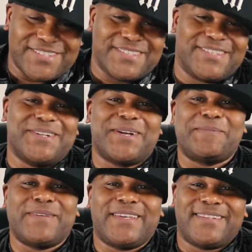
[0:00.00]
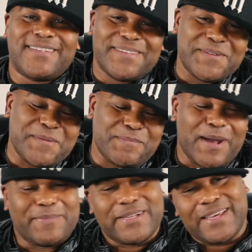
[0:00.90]
you know what I mean?
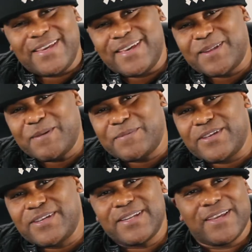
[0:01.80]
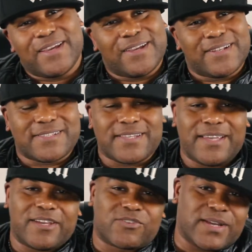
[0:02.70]
Popping their head up here and there and
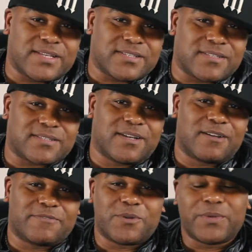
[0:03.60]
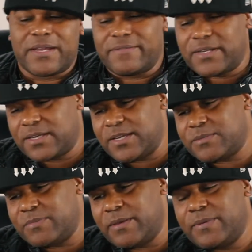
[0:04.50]
saying crazy stuff or whatever the
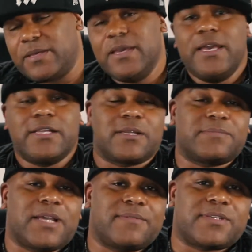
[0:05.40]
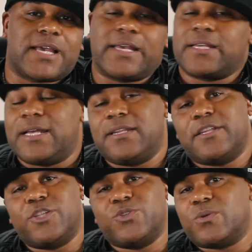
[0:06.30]
case may be. And sometimes it got
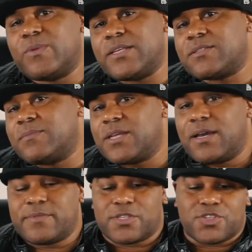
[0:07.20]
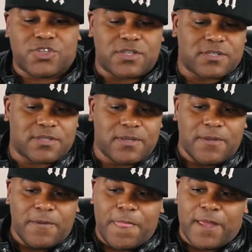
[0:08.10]
nothing to do with race. Sometimes it's just
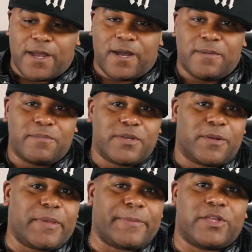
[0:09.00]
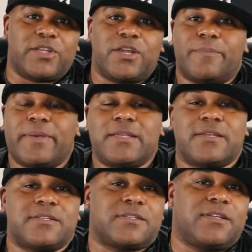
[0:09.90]
people in their
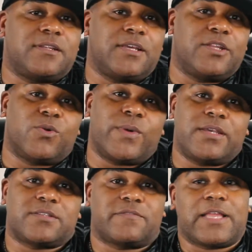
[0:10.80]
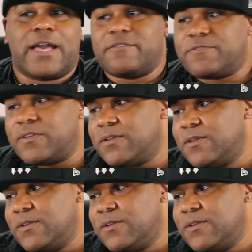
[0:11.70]
opinions and in their ways of life and,